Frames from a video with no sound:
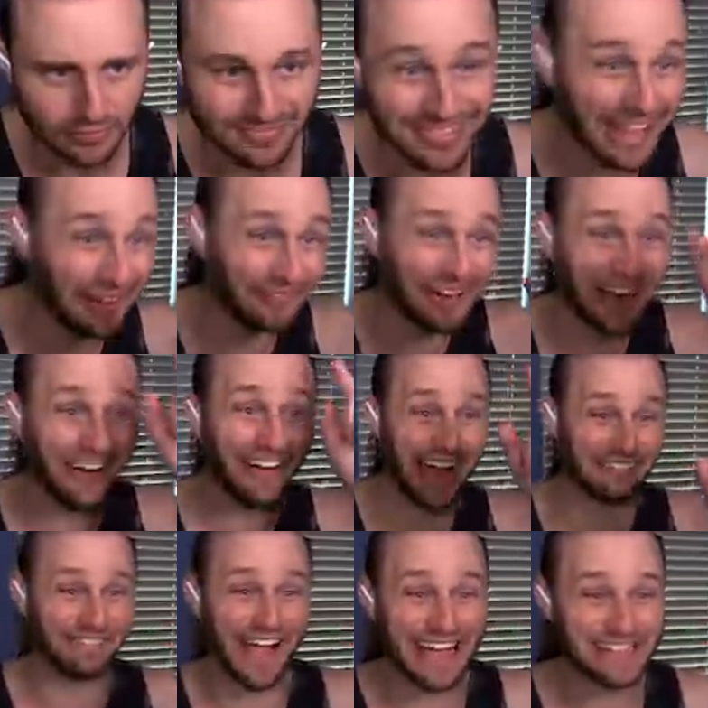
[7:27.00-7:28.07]
There we go.
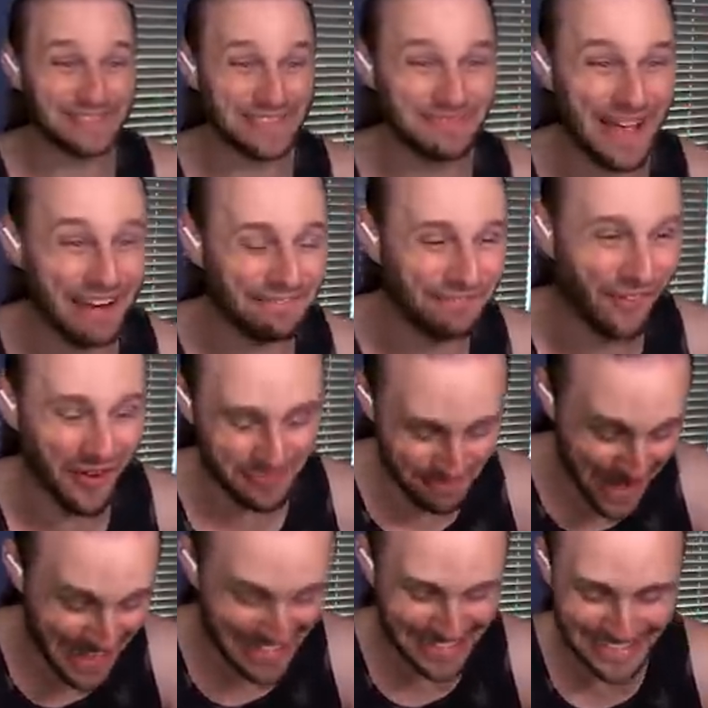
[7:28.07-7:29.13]
Advancements made.
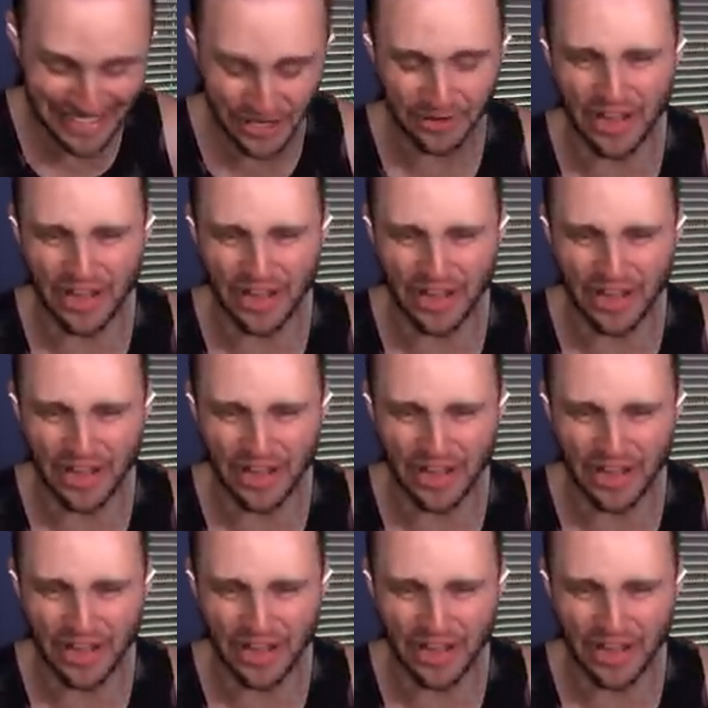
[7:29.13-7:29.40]
Four-piece suit.